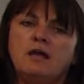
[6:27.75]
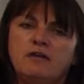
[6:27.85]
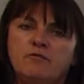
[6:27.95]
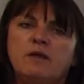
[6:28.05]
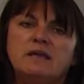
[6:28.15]

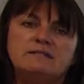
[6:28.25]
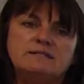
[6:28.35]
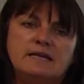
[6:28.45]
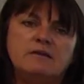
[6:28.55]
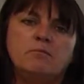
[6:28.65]
if we can
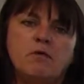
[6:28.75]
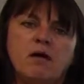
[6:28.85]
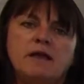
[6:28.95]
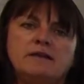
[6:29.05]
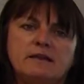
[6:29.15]
data
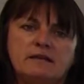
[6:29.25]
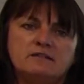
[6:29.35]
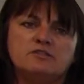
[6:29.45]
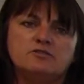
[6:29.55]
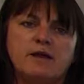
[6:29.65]
mine and
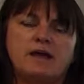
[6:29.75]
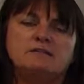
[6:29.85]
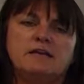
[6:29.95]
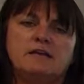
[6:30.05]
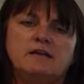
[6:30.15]
extract
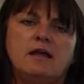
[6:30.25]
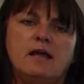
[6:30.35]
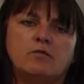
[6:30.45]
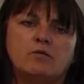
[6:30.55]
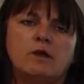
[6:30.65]
data
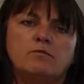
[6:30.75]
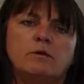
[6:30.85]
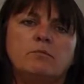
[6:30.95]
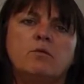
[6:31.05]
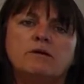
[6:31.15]
and run
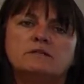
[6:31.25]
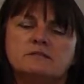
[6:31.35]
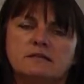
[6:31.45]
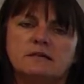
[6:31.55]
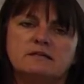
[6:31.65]

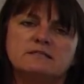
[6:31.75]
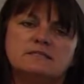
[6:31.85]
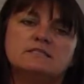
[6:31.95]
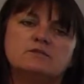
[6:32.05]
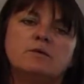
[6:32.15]
reports, it can
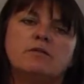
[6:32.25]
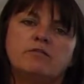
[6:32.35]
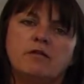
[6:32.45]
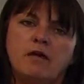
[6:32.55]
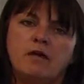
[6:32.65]
assist
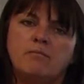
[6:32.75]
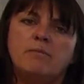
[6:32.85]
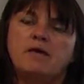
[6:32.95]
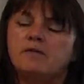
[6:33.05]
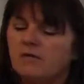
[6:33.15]
with
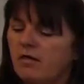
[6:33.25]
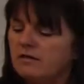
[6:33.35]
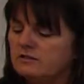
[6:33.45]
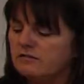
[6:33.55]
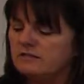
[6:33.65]
better
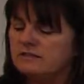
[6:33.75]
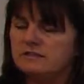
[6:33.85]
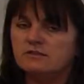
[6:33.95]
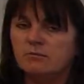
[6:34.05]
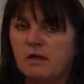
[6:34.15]
knowledge of the
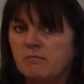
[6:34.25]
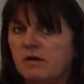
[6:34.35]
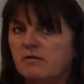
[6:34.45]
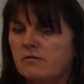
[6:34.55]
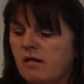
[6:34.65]
system and
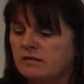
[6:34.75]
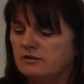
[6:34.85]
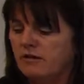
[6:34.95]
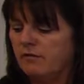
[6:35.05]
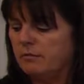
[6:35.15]
better
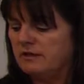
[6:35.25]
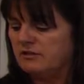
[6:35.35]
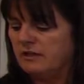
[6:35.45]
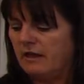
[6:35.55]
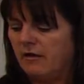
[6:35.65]
knowledge of our
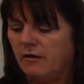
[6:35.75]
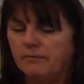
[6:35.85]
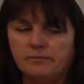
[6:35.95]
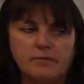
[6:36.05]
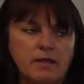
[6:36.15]
patient care.
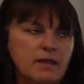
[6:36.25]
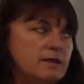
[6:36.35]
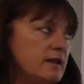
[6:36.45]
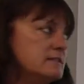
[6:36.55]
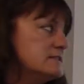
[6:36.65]

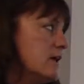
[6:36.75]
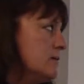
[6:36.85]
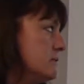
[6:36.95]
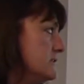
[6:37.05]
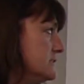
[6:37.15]
Next
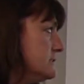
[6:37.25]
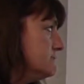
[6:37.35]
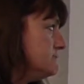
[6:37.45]
slide, please.